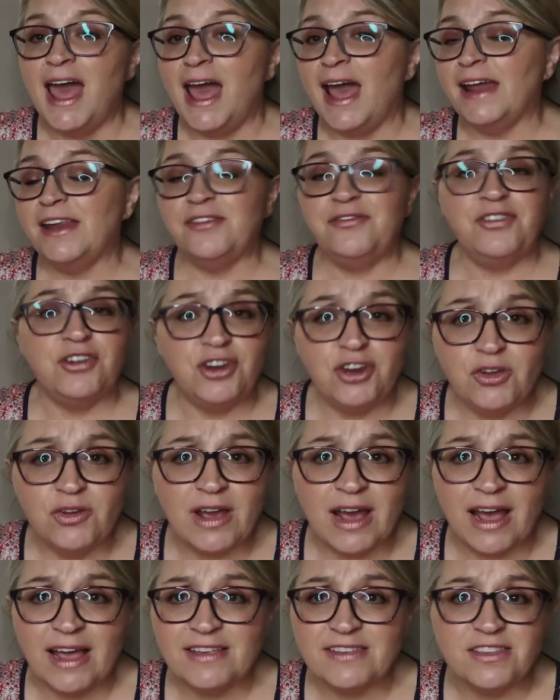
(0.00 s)
And if you're
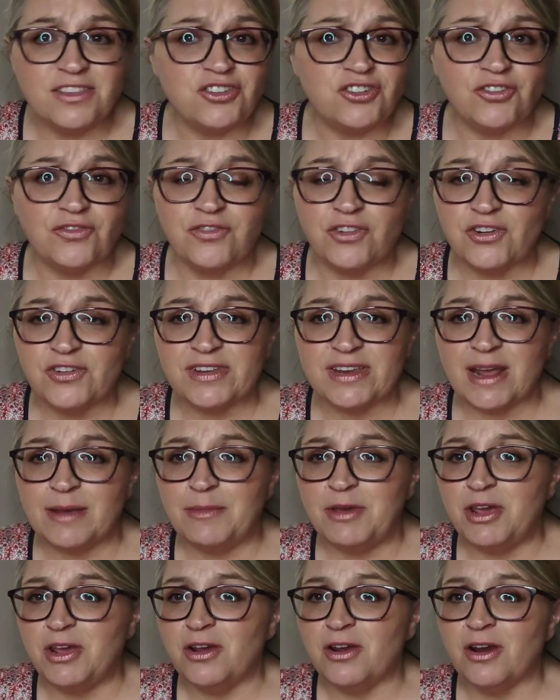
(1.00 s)
new, guys, and it's your first
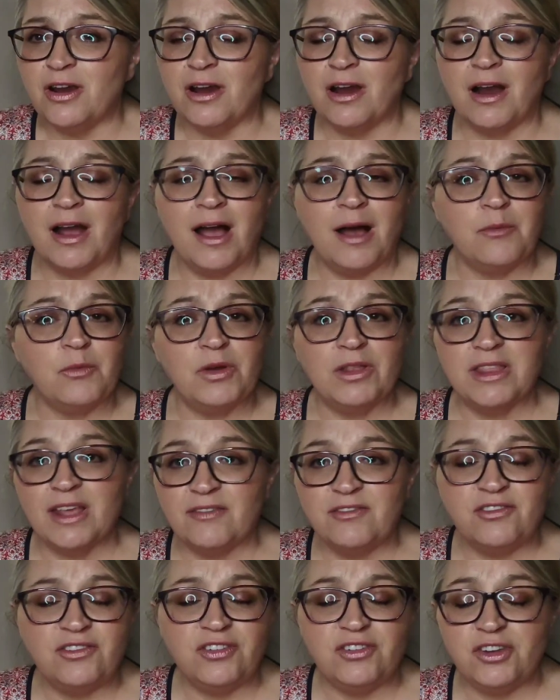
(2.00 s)
time here, um, we'd
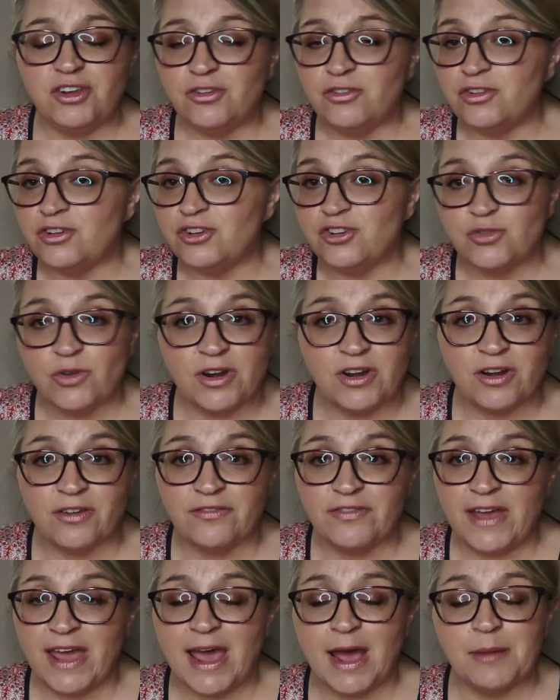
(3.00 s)
love you to join our
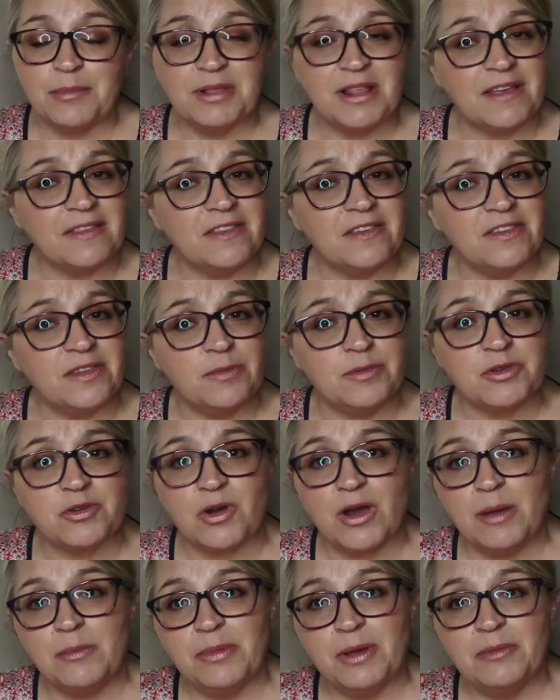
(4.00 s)
fam. Click the
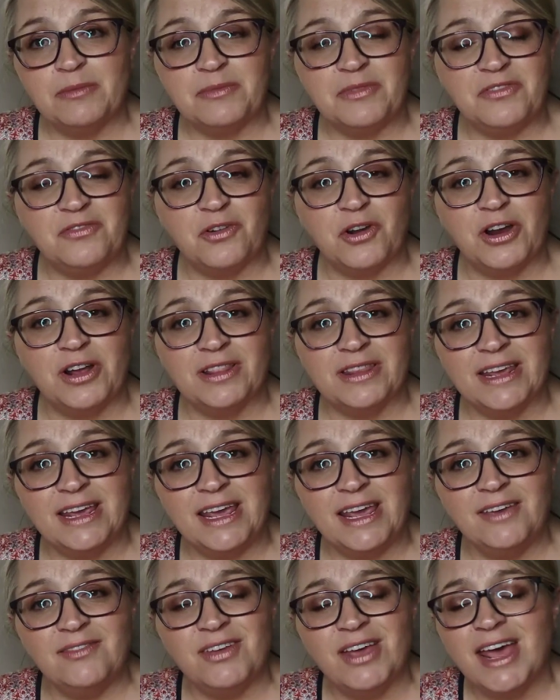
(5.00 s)
subscribe button before you
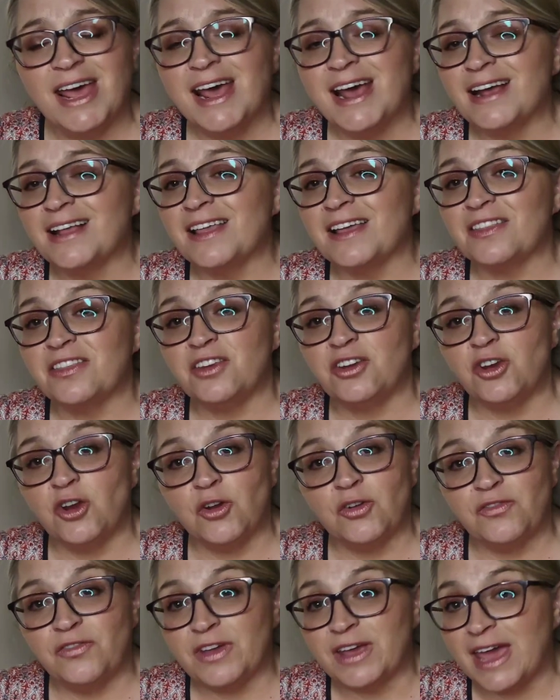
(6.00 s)
leave. Click the
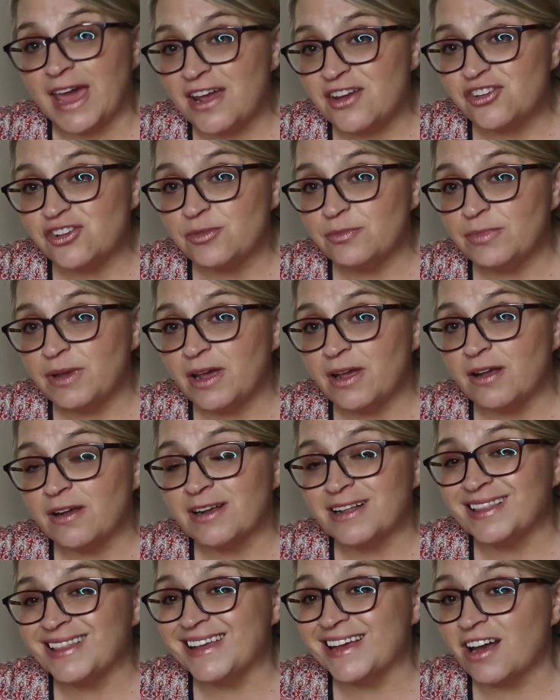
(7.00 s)
notification bell
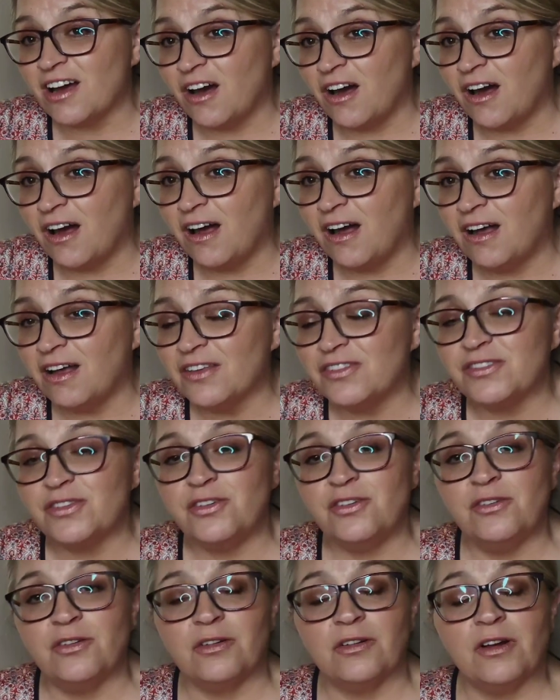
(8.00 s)
and click all
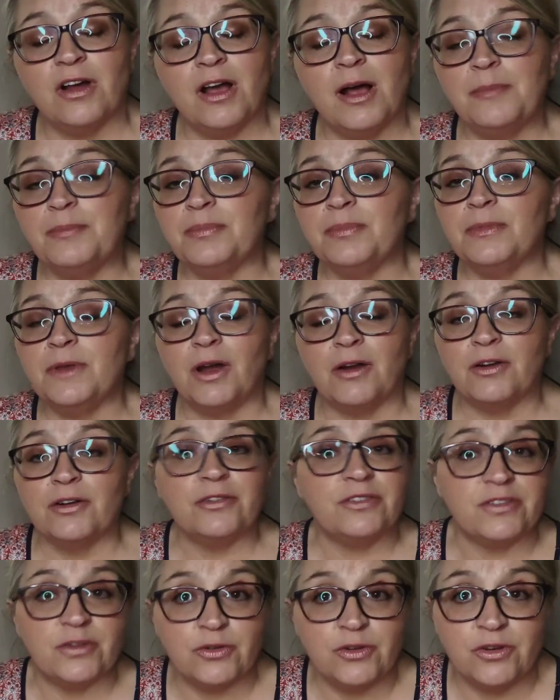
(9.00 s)
so you're up
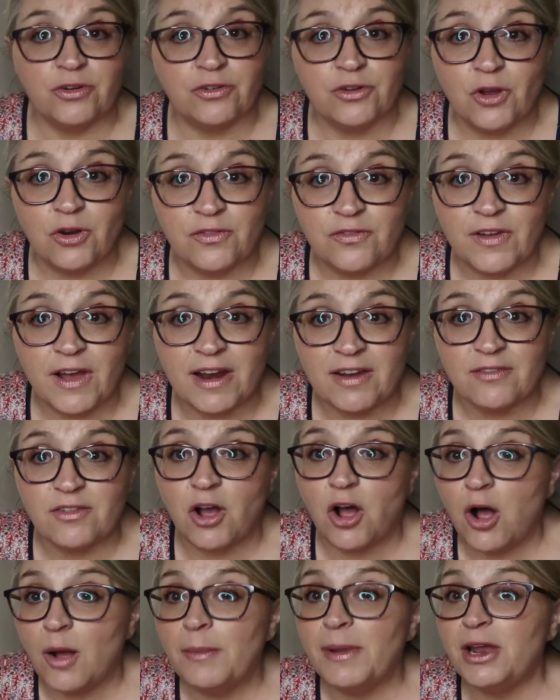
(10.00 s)
or so you're notified of
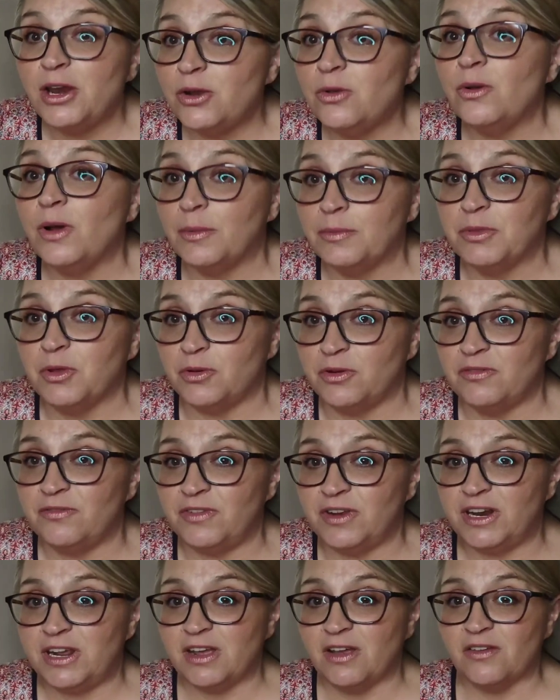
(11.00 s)
all my new uploaded
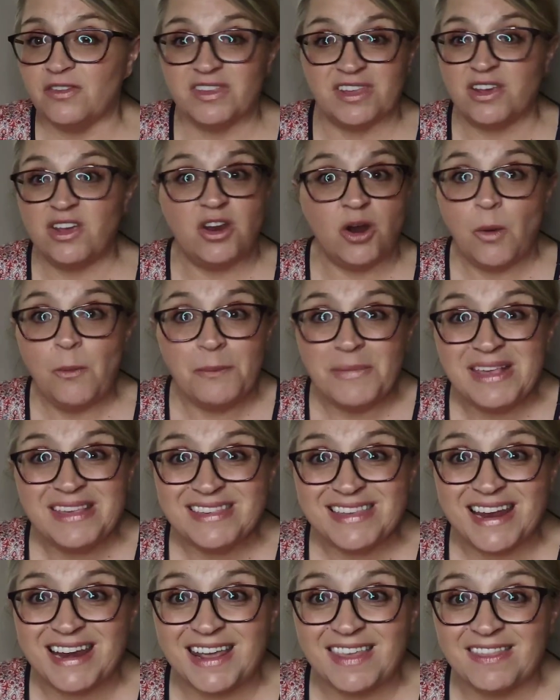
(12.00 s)
videos so you don't
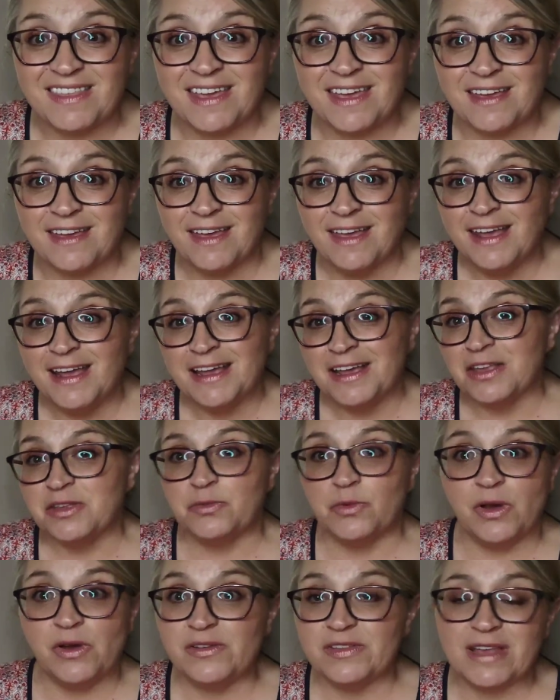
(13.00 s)
miss anything.
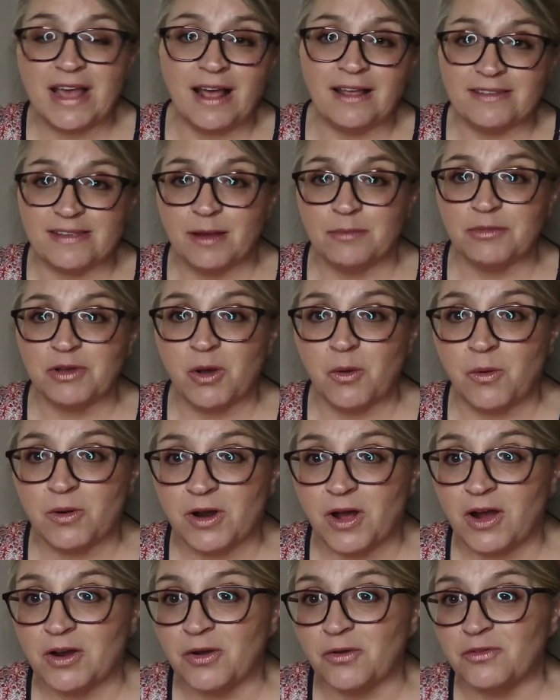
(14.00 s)
Because we always got something
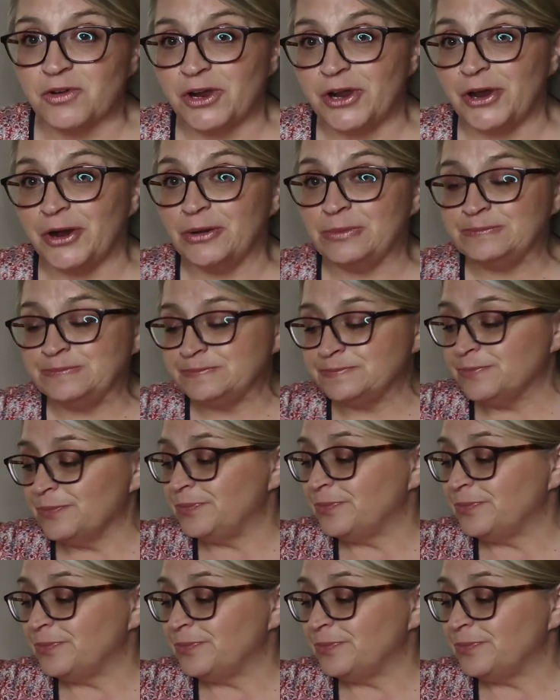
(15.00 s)
going on over here.